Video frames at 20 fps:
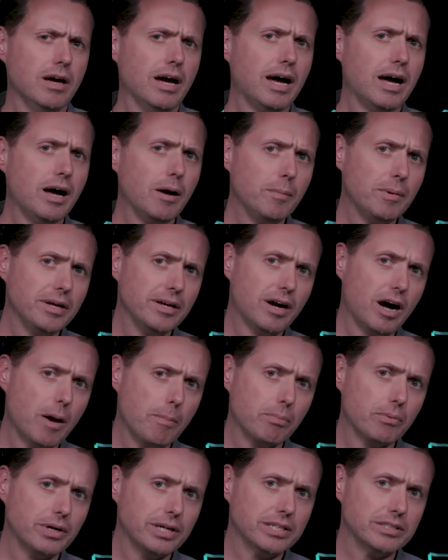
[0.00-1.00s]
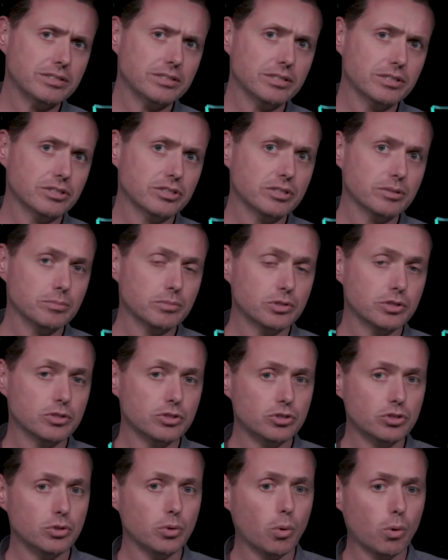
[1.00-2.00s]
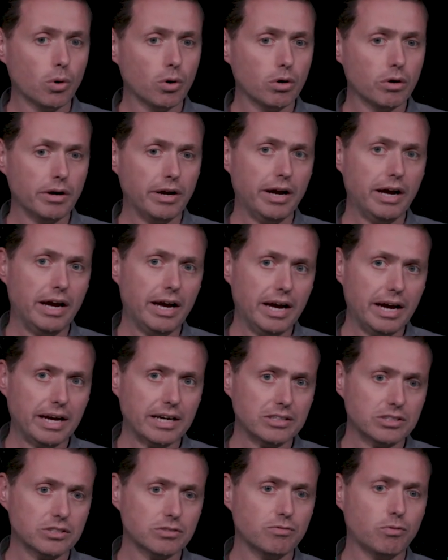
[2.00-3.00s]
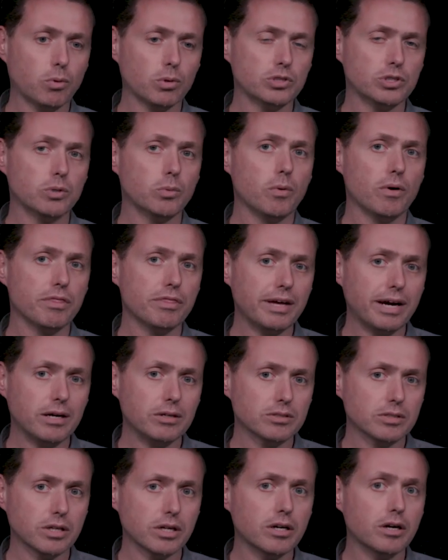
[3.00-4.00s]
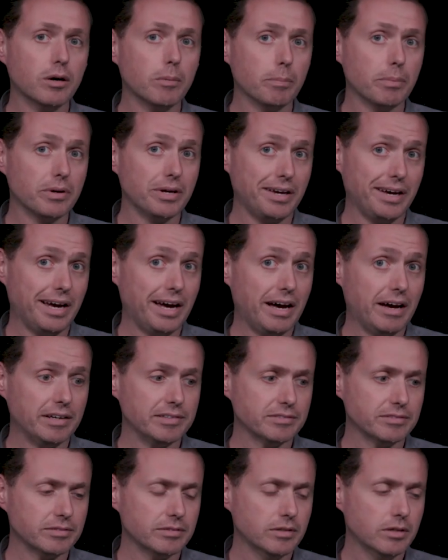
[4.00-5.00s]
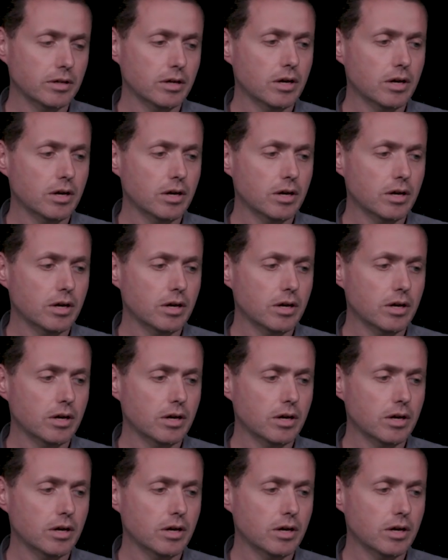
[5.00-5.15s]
how many operating systems does your X Fortune 1000 company have?